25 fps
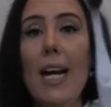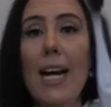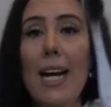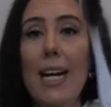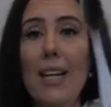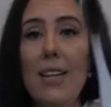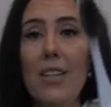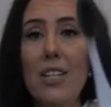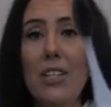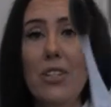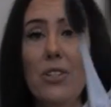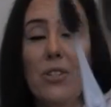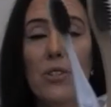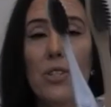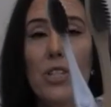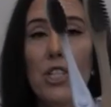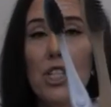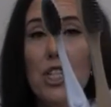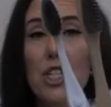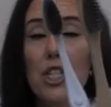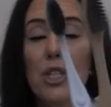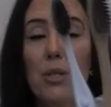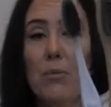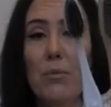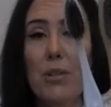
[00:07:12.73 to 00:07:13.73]
And these are the
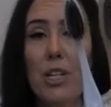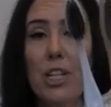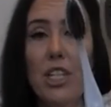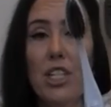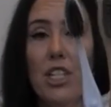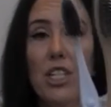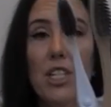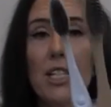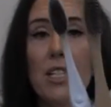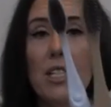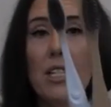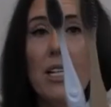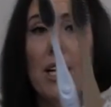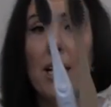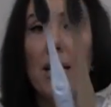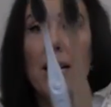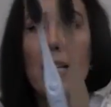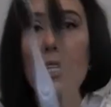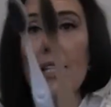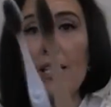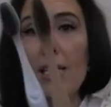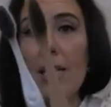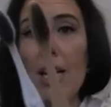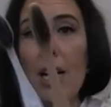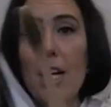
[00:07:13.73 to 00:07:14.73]
toothbrushes.
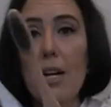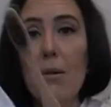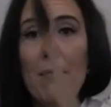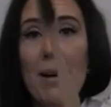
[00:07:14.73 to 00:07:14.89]
So